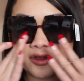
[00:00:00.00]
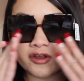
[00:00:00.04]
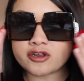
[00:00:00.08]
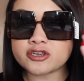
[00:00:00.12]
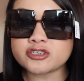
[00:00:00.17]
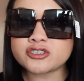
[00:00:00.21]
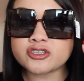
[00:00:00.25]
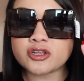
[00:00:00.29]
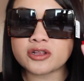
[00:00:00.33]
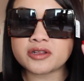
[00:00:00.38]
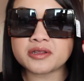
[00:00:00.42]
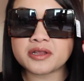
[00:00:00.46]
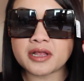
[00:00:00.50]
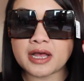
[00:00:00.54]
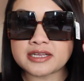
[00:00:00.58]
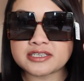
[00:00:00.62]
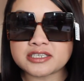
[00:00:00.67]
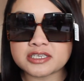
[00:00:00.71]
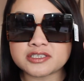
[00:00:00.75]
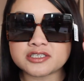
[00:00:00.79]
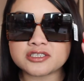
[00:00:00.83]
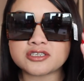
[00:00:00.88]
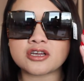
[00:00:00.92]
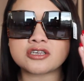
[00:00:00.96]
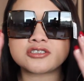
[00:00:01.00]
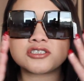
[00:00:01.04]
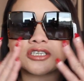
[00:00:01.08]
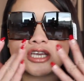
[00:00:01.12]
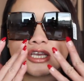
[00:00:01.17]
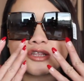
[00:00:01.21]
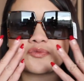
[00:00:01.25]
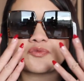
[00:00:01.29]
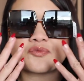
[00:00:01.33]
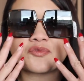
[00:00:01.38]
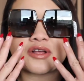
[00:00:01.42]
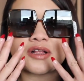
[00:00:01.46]
your sunglasses touch
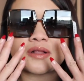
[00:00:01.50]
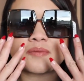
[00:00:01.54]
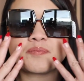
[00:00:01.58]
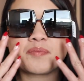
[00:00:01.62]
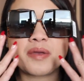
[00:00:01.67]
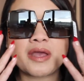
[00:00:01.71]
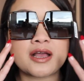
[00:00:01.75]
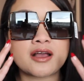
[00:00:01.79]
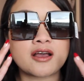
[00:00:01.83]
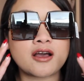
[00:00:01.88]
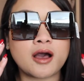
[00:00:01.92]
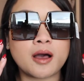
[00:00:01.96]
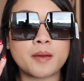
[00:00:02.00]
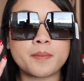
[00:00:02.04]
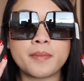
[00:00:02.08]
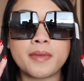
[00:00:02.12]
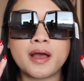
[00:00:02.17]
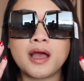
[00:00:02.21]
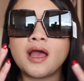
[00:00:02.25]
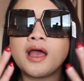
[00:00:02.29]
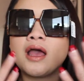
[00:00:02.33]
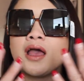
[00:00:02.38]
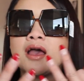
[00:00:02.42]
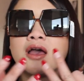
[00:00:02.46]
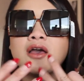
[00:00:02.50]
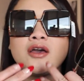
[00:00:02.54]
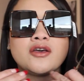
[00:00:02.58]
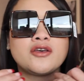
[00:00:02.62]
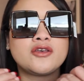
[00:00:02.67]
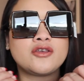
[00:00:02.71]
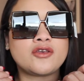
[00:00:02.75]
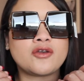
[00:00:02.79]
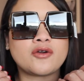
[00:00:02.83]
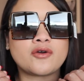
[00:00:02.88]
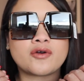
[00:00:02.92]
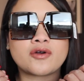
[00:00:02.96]
it will pick up
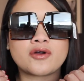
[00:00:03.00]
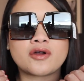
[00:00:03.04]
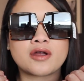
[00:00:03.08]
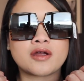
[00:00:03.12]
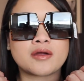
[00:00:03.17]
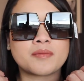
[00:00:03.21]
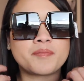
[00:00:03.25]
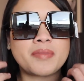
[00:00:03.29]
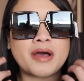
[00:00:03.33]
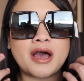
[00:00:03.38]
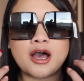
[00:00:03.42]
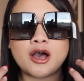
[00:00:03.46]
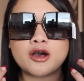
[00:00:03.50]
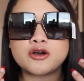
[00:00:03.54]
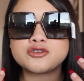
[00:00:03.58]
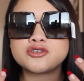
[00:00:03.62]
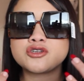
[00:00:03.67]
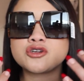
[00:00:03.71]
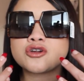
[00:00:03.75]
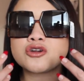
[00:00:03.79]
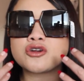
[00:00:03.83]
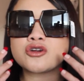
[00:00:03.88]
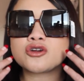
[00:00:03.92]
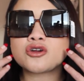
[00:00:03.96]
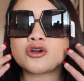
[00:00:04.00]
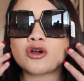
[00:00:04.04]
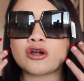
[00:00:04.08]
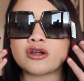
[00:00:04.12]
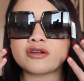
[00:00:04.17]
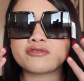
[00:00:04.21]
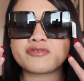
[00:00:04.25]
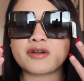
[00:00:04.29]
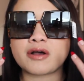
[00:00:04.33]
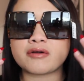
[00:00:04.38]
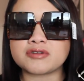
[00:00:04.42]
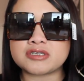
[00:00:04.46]
your powder or
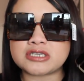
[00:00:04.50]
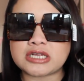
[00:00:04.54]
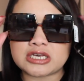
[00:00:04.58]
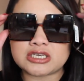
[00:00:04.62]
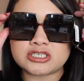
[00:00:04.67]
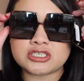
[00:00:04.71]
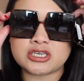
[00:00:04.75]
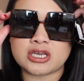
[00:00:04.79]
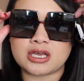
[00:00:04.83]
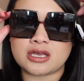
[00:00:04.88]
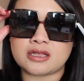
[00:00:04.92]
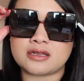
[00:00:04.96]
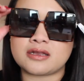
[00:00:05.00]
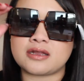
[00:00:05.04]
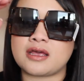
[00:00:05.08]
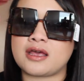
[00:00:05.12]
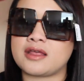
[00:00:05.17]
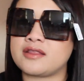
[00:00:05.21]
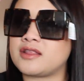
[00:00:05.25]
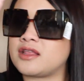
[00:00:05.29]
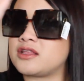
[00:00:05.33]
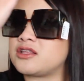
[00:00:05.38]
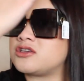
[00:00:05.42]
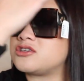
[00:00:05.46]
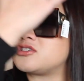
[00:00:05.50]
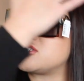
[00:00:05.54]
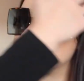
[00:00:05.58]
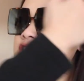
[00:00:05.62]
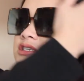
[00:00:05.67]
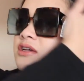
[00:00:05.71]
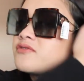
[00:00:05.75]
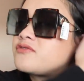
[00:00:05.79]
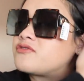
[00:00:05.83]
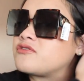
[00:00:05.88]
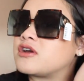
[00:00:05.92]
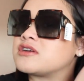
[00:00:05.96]
foundation and then you just
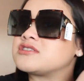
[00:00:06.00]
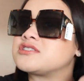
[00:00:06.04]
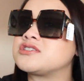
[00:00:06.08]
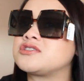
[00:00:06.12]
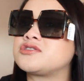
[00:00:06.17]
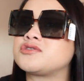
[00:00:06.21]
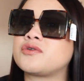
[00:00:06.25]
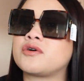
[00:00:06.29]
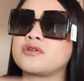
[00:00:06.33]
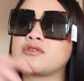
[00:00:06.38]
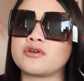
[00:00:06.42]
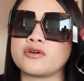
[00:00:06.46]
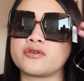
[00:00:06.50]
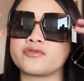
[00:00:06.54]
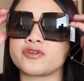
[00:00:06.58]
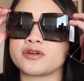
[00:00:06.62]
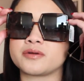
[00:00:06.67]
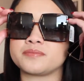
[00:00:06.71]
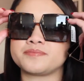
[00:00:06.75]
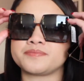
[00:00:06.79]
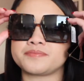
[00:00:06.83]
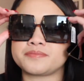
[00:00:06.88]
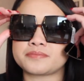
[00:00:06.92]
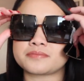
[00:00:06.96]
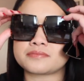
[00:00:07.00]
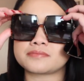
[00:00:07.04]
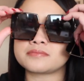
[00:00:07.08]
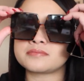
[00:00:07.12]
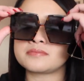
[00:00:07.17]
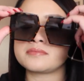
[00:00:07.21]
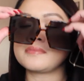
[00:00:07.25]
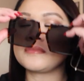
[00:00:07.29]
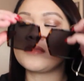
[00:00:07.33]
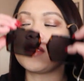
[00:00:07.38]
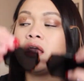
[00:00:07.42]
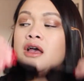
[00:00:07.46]
have residue all over
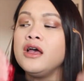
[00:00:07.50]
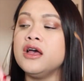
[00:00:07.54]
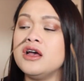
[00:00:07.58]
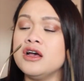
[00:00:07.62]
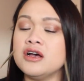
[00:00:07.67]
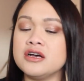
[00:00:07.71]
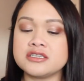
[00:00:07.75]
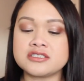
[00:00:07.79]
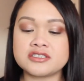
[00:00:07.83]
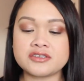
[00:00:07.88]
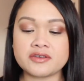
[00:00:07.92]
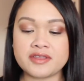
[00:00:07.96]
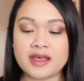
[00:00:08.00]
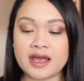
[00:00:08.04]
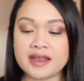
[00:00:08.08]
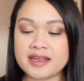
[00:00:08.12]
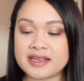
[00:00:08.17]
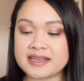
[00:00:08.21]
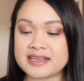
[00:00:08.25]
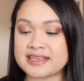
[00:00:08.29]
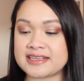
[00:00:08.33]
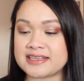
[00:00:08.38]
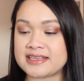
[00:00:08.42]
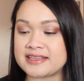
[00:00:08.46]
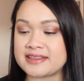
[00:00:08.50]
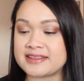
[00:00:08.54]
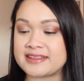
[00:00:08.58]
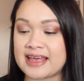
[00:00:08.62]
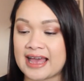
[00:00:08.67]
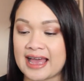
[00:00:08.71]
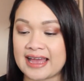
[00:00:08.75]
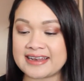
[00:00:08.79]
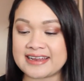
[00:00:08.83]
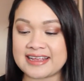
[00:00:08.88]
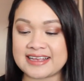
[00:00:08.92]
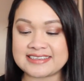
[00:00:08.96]
so that it
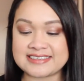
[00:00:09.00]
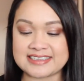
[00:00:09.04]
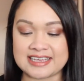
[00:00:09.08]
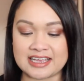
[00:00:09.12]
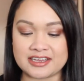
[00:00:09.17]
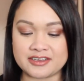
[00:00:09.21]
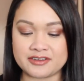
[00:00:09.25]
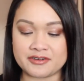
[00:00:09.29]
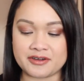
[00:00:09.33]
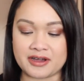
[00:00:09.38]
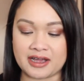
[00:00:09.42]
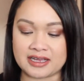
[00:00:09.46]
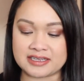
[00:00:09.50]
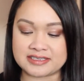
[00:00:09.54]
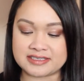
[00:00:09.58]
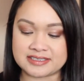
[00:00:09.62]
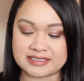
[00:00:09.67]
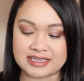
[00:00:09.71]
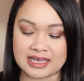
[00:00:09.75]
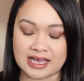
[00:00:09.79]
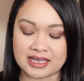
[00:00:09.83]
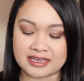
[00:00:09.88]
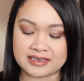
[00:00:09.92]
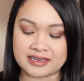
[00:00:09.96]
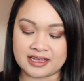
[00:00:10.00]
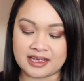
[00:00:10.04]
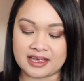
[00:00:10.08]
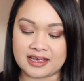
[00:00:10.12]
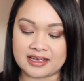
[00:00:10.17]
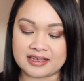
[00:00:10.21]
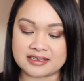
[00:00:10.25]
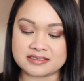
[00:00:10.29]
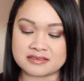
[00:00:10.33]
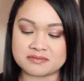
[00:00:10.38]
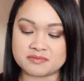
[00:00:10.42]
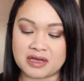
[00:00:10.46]
that is it you guys. That
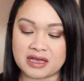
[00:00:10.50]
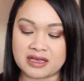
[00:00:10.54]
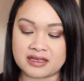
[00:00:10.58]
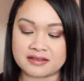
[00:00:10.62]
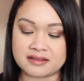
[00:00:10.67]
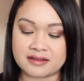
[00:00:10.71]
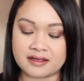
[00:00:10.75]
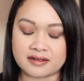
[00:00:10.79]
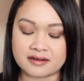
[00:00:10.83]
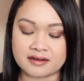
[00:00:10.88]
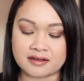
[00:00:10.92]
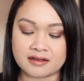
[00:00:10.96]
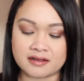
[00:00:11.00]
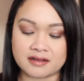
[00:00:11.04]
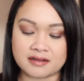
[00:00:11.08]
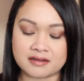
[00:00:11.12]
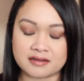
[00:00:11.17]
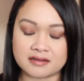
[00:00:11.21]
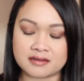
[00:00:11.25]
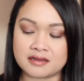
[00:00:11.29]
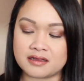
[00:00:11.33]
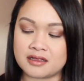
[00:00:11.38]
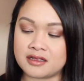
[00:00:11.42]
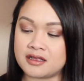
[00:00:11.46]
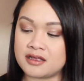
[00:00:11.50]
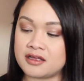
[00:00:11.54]
is my little